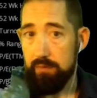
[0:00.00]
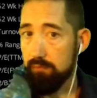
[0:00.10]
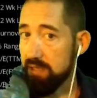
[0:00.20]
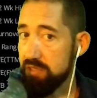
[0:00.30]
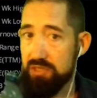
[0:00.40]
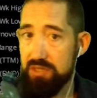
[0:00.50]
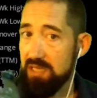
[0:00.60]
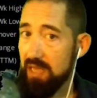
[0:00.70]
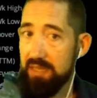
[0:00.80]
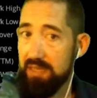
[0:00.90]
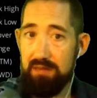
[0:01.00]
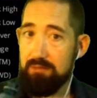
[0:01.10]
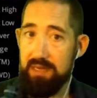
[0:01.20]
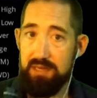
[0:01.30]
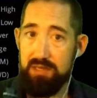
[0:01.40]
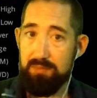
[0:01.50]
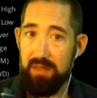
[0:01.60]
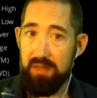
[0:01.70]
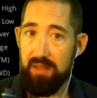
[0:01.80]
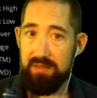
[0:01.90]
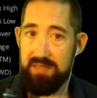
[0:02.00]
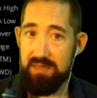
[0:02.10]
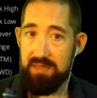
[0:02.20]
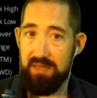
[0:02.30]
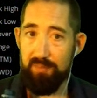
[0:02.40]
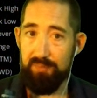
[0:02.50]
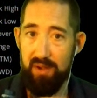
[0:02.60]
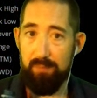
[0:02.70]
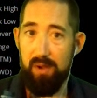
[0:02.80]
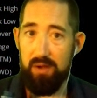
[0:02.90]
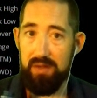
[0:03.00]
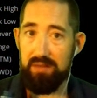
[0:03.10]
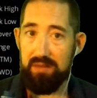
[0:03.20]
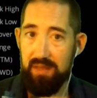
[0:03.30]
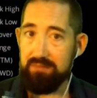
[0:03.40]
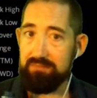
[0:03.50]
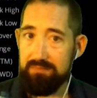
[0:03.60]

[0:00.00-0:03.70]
Rich just like getting rich, man. They, they see a bear market and they